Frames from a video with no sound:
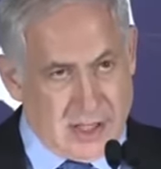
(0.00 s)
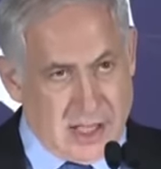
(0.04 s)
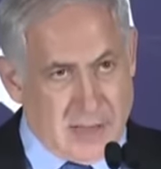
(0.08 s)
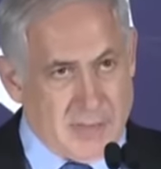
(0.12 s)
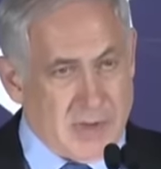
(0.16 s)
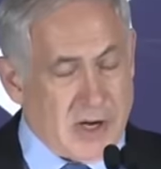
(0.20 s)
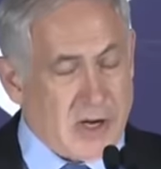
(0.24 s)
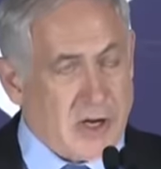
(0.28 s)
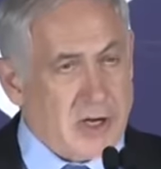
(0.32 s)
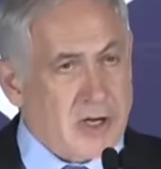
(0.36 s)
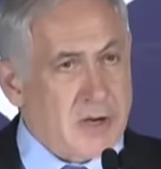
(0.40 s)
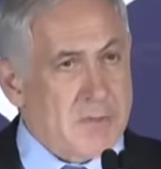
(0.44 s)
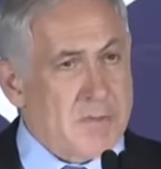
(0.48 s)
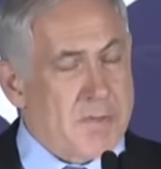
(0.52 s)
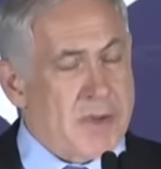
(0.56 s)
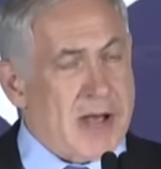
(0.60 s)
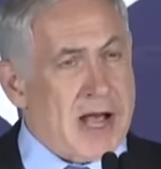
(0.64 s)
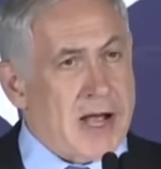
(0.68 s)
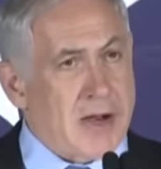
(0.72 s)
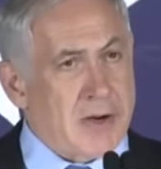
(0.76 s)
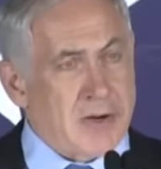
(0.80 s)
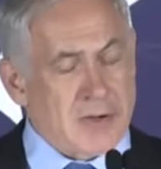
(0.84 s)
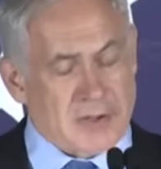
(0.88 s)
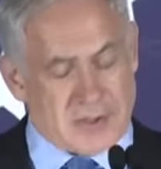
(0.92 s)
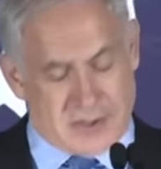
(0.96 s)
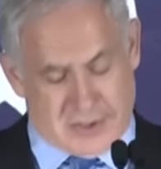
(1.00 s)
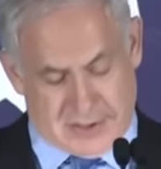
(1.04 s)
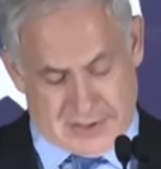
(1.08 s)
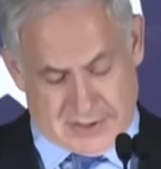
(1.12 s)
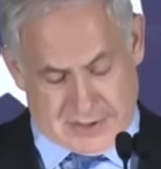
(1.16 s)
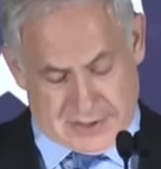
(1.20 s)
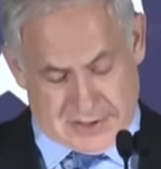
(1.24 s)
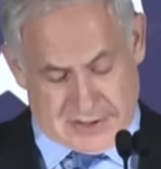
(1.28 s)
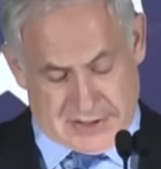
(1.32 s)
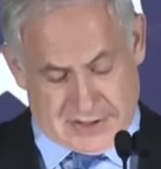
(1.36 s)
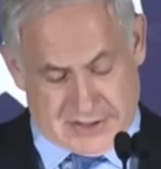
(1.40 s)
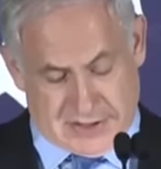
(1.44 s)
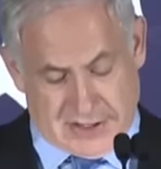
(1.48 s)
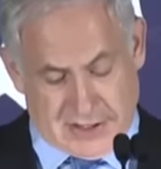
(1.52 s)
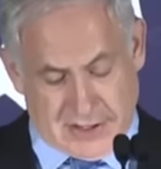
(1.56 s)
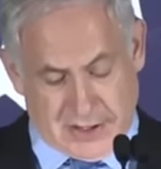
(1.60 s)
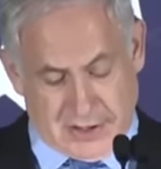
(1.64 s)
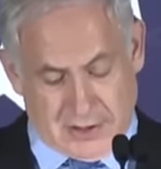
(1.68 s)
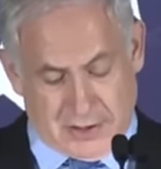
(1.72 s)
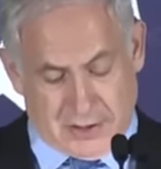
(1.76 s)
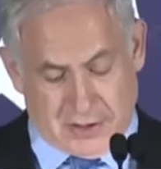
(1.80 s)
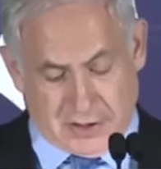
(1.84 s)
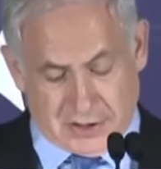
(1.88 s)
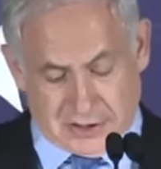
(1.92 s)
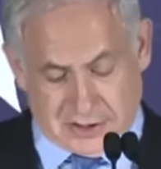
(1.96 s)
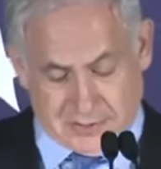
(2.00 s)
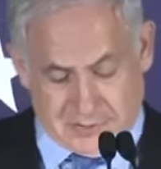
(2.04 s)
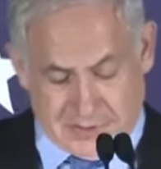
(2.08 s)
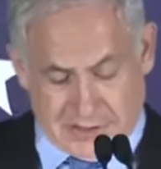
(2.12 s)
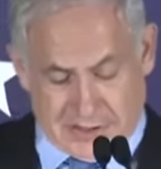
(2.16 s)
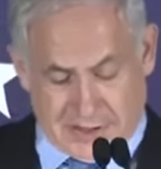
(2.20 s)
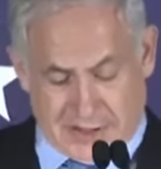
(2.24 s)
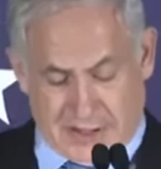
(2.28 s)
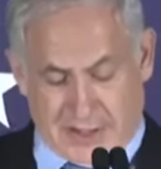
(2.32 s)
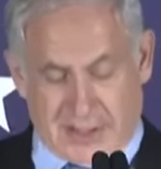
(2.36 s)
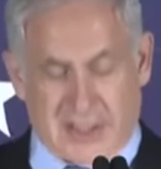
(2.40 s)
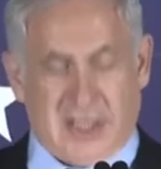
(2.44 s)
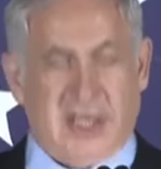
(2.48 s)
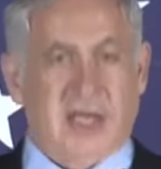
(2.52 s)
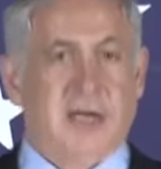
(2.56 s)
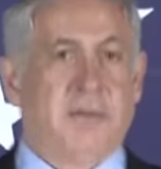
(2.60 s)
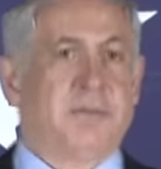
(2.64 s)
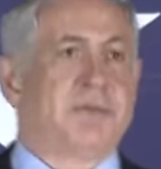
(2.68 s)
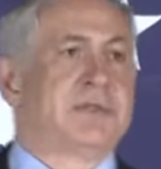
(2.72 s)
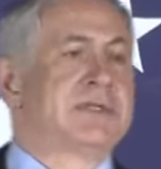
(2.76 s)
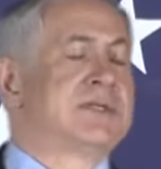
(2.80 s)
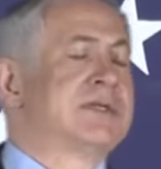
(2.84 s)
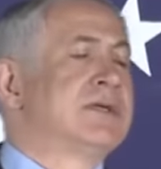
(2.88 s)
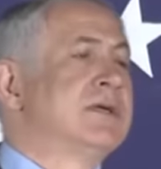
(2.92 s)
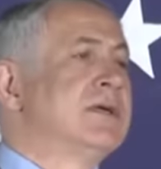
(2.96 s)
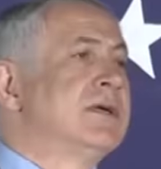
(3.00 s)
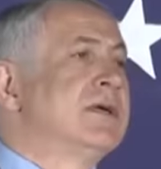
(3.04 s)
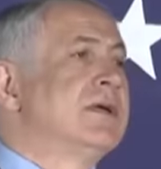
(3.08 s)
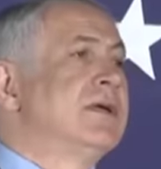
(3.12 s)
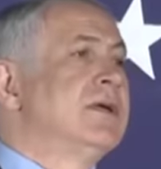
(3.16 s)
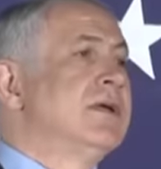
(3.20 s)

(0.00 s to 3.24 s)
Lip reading: American power still ultimately keeps